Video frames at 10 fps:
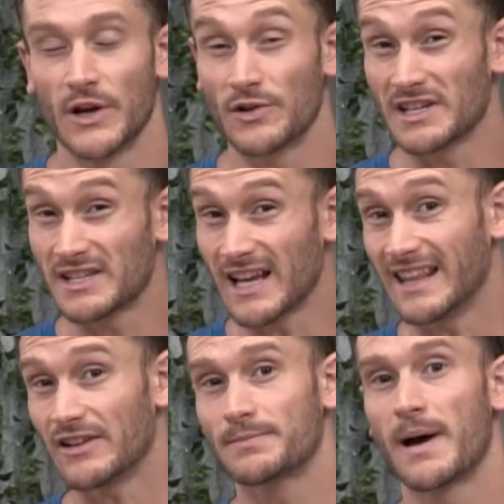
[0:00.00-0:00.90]
There was a
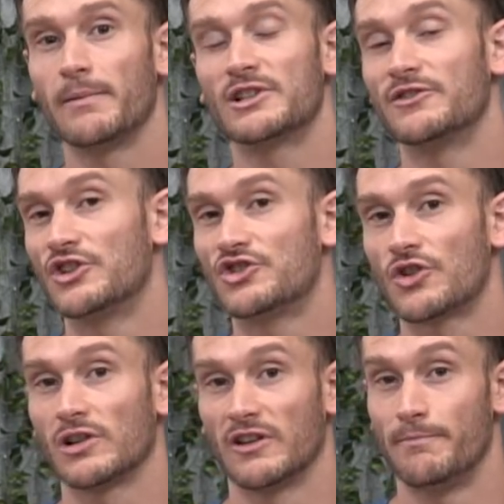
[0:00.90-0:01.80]
study that was published in the
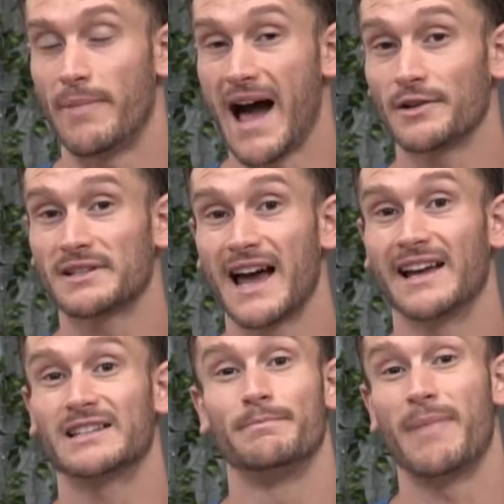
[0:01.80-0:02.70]
Journal of
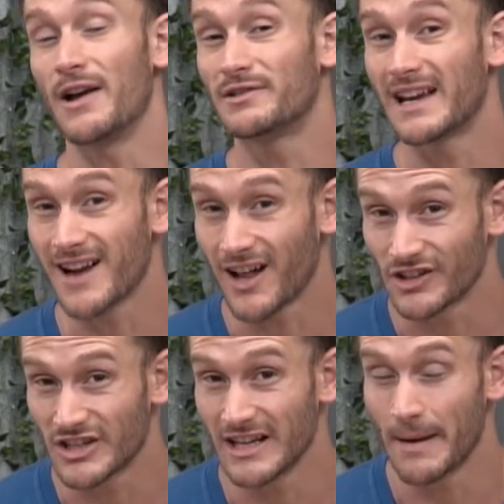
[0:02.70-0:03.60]
Bioscience,
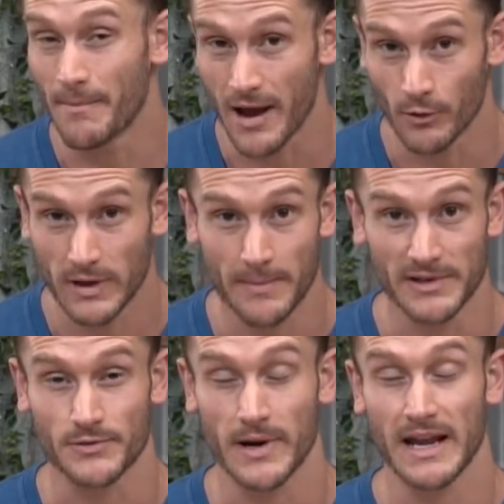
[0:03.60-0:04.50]
Biotechnology, and
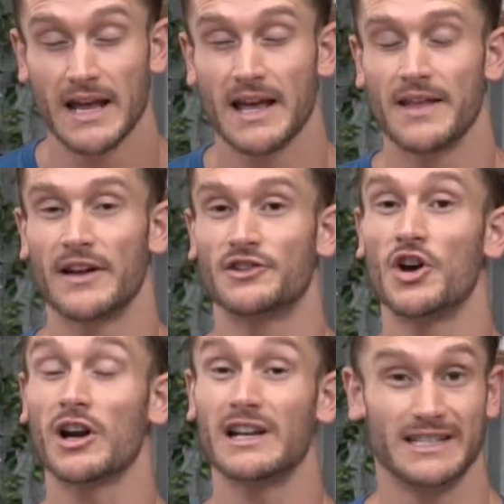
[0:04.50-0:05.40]
Biochemistry that
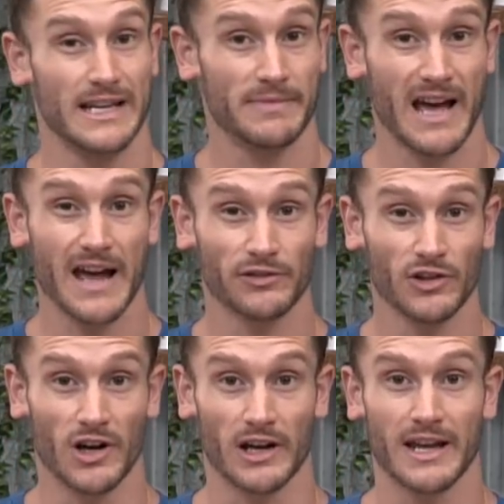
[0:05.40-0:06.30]
took a deep dive
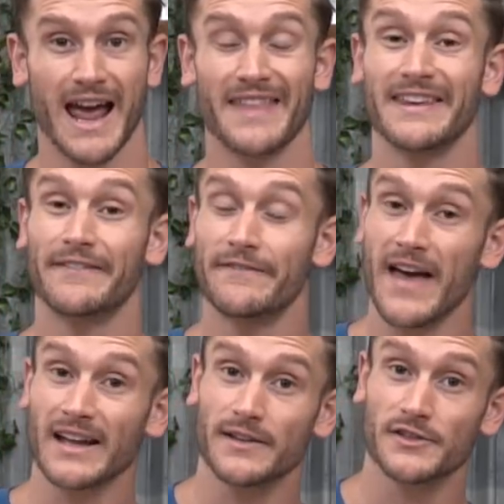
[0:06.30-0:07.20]
look at the
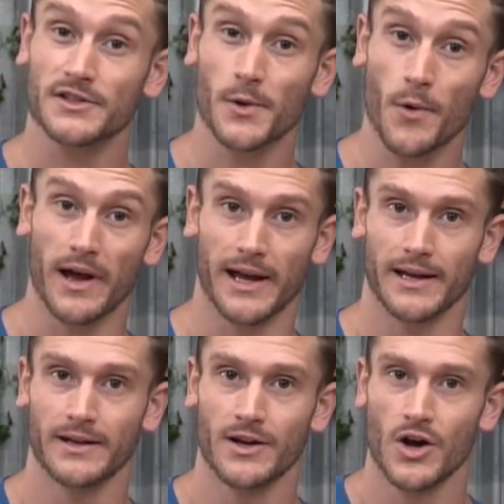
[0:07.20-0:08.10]
effect of
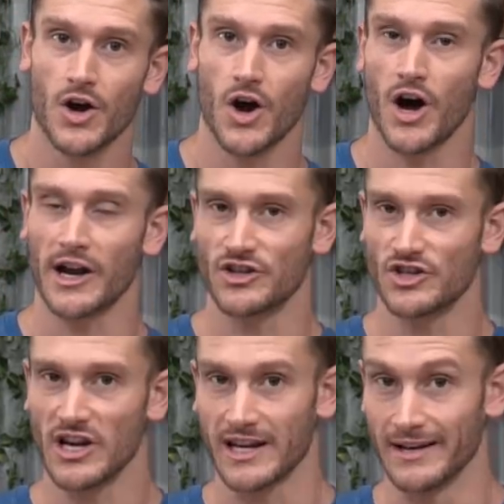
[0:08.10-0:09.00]
soy on a
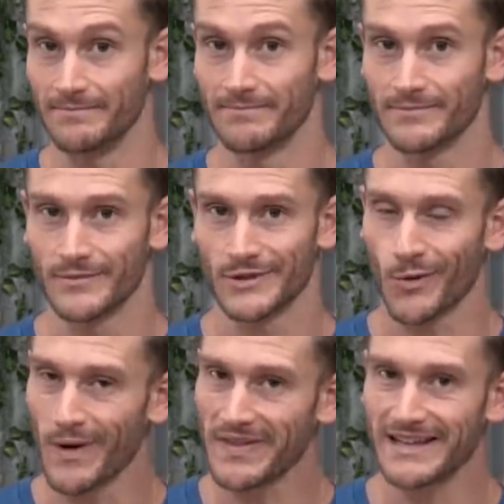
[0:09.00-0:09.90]
chicken.
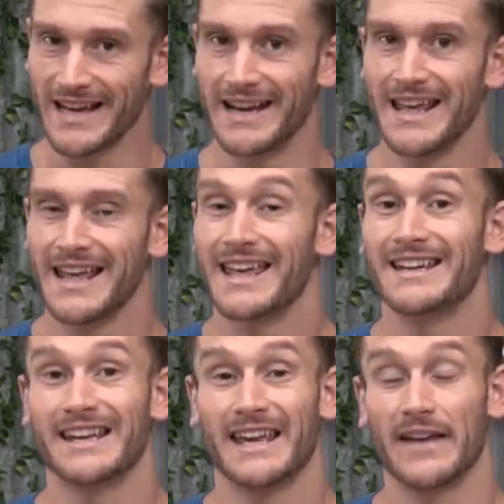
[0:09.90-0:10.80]
So what they did
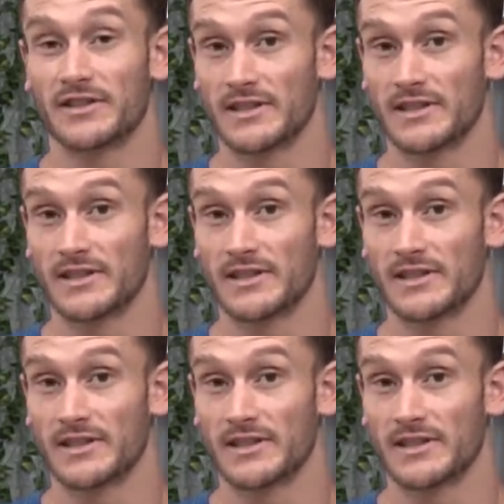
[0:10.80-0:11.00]
is they gave